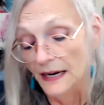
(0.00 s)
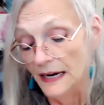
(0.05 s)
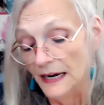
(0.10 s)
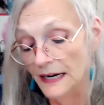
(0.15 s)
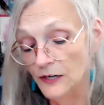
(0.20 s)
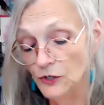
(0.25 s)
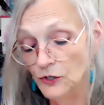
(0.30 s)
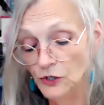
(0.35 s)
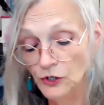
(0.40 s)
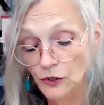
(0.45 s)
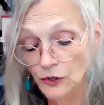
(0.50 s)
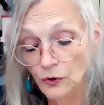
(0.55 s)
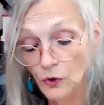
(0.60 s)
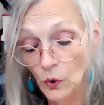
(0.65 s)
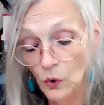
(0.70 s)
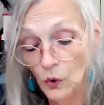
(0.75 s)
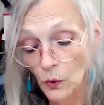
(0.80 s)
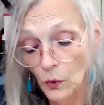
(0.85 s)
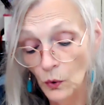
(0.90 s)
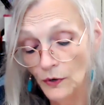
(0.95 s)
In due
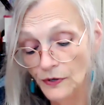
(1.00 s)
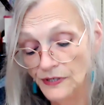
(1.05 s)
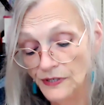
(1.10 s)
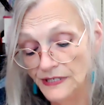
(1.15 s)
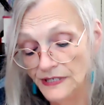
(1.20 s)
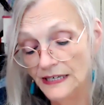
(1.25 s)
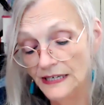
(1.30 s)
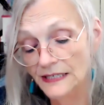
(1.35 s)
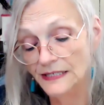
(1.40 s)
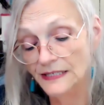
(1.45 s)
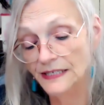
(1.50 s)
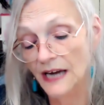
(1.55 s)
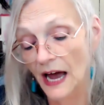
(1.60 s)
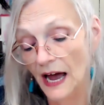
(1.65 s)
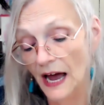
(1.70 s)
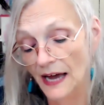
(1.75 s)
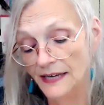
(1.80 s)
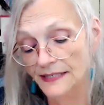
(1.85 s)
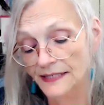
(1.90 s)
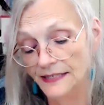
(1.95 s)
course, it
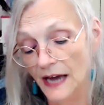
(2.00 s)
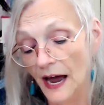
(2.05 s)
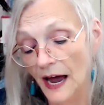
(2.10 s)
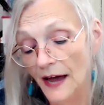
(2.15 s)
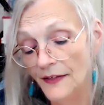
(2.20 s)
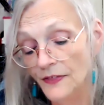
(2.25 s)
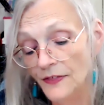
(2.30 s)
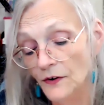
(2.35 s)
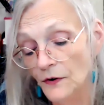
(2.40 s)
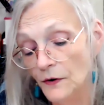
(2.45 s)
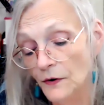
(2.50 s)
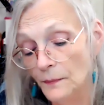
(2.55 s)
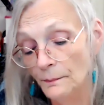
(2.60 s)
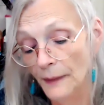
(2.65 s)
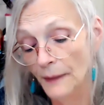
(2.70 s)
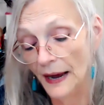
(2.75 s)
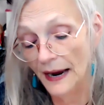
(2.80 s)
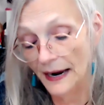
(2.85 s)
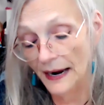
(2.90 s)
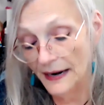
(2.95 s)
dies either
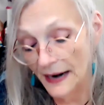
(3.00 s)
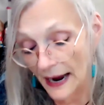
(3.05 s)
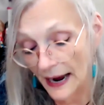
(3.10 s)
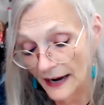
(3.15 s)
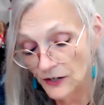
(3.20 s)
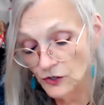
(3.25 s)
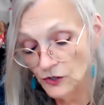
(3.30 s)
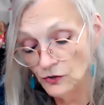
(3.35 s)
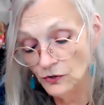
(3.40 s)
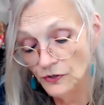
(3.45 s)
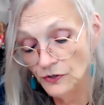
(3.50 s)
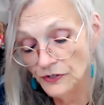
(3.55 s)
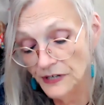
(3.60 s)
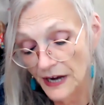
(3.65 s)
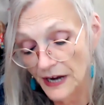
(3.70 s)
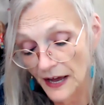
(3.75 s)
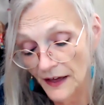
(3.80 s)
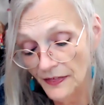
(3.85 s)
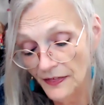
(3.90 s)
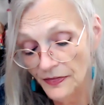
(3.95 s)
by a natural
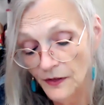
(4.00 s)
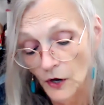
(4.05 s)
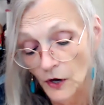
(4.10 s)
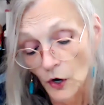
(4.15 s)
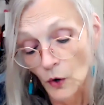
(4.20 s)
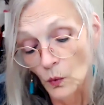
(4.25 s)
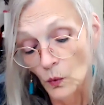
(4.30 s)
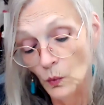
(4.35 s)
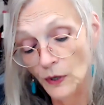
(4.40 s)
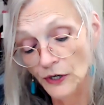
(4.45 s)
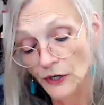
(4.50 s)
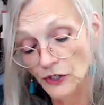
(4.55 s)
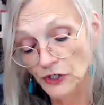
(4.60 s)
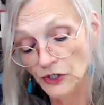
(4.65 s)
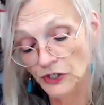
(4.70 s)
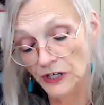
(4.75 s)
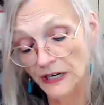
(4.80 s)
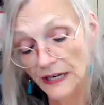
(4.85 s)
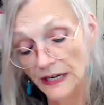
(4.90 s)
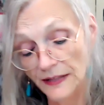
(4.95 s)
death,
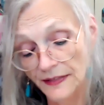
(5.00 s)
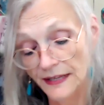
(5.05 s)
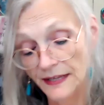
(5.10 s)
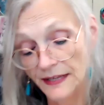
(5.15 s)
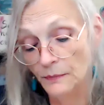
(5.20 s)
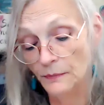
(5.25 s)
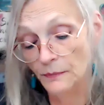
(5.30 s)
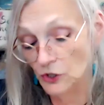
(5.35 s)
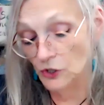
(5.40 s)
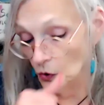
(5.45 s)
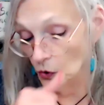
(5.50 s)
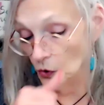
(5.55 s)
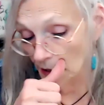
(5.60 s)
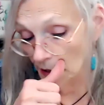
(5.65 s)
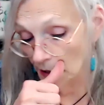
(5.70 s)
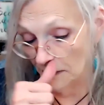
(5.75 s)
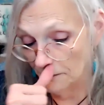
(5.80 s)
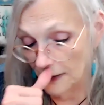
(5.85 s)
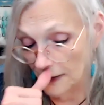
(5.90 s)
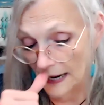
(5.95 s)
which in the majority
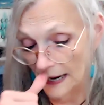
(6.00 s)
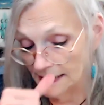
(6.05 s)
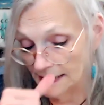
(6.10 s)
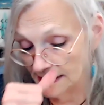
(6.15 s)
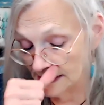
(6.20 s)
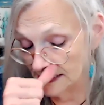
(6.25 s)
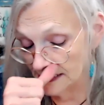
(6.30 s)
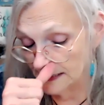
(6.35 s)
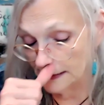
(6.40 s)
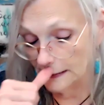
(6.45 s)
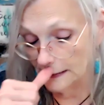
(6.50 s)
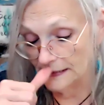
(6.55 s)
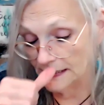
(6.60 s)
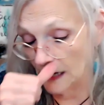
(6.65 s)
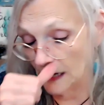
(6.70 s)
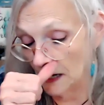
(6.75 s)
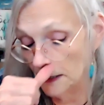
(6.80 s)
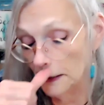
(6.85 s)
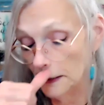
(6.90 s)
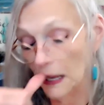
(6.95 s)
of cases is
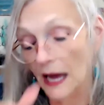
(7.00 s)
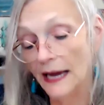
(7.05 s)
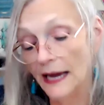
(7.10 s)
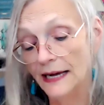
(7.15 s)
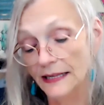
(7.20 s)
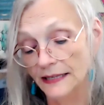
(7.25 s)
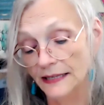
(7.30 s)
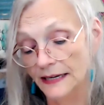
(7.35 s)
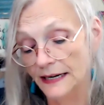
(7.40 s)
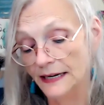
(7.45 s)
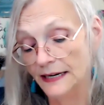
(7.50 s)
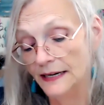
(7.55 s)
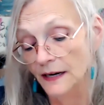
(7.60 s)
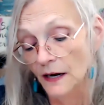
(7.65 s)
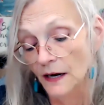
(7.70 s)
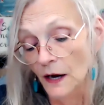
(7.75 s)
unlikely,